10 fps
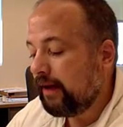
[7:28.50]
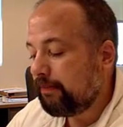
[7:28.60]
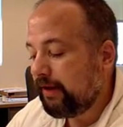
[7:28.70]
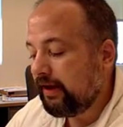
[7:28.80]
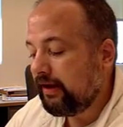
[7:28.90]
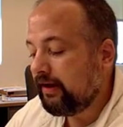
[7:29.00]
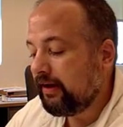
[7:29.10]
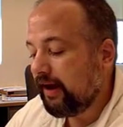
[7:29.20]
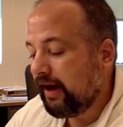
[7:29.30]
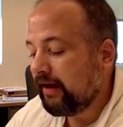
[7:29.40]

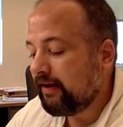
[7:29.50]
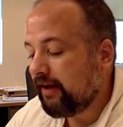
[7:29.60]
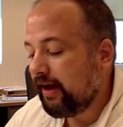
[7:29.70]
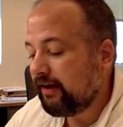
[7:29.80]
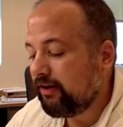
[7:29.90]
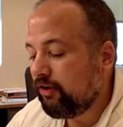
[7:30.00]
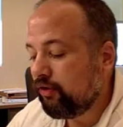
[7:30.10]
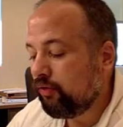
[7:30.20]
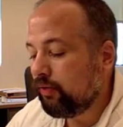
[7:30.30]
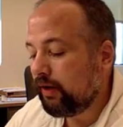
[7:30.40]
P and not
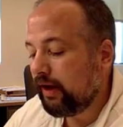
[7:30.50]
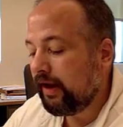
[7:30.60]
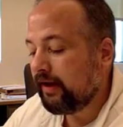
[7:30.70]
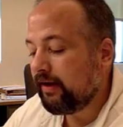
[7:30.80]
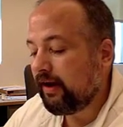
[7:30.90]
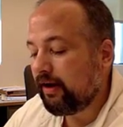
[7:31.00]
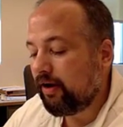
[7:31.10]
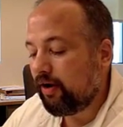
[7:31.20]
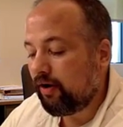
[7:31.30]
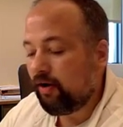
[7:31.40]
Q and not
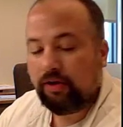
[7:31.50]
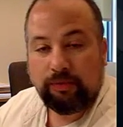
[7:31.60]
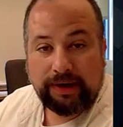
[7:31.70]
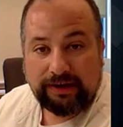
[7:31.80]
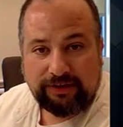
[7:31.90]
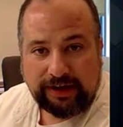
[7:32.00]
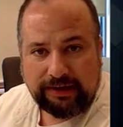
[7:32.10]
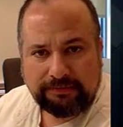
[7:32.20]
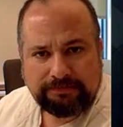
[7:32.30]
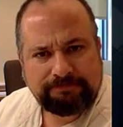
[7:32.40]
R all the way to
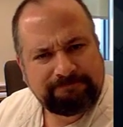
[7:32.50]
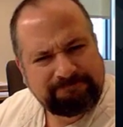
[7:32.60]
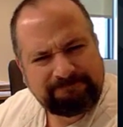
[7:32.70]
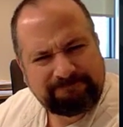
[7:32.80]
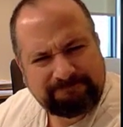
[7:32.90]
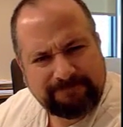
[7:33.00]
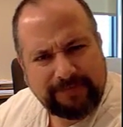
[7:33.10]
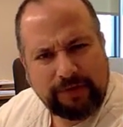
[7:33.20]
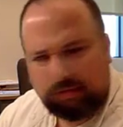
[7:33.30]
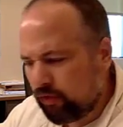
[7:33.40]
T.
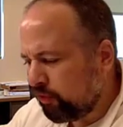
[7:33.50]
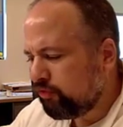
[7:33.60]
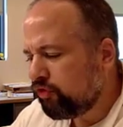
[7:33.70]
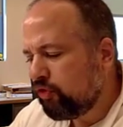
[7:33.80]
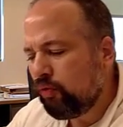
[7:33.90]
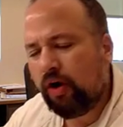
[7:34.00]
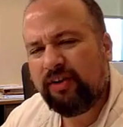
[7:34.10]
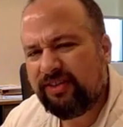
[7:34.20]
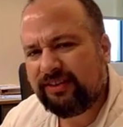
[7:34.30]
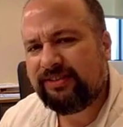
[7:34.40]
Those two are
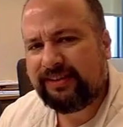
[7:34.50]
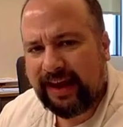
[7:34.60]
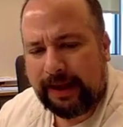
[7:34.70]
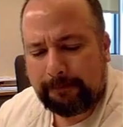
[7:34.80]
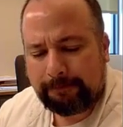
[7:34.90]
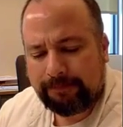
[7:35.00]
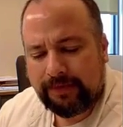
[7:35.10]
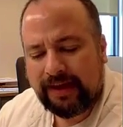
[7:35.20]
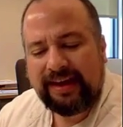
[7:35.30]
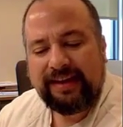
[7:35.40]
the same.
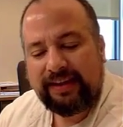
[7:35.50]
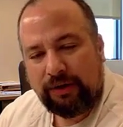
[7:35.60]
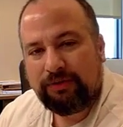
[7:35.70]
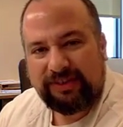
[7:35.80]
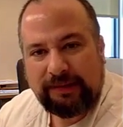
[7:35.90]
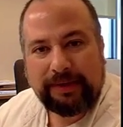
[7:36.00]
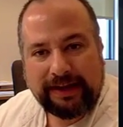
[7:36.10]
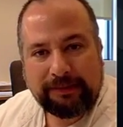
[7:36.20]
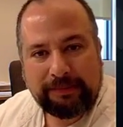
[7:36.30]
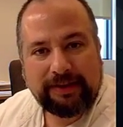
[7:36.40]
They don't seem like
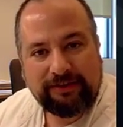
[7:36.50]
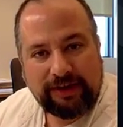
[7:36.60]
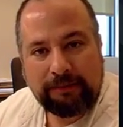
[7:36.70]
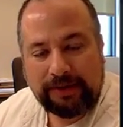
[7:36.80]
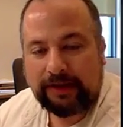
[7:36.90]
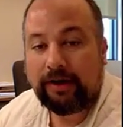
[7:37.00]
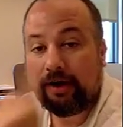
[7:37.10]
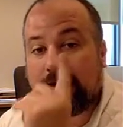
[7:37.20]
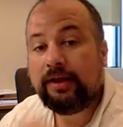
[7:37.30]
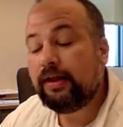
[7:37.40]
they'd be the same, but they
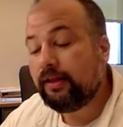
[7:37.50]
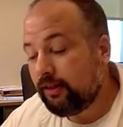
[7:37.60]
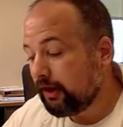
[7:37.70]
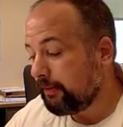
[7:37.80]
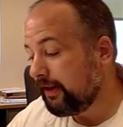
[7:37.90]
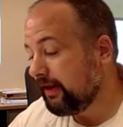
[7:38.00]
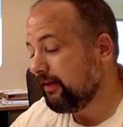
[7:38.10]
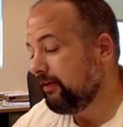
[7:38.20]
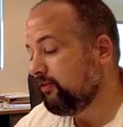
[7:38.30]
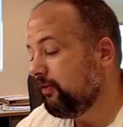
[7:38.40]
are. Look at it like
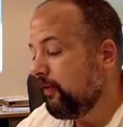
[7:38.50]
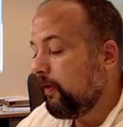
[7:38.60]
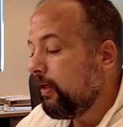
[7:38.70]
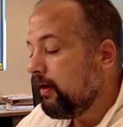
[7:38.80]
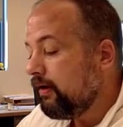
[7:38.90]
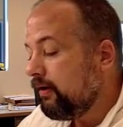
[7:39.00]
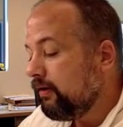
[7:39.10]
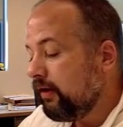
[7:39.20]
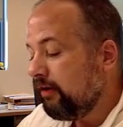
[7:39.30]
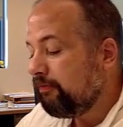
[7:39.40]
this.
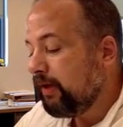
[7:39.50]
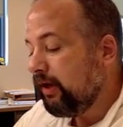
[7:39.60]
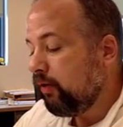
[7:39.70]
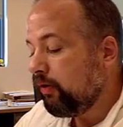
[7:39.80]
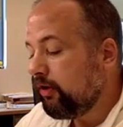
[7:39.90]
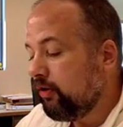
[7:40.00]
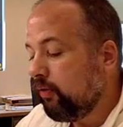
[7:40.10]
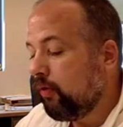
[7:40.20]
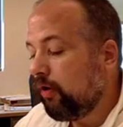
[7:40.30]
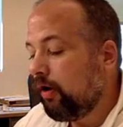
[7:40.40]
If P or Q
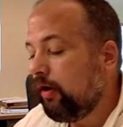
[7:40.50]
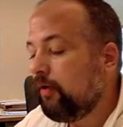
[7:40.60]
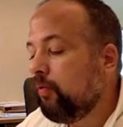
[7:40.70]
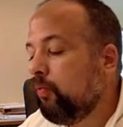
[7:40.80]
or R,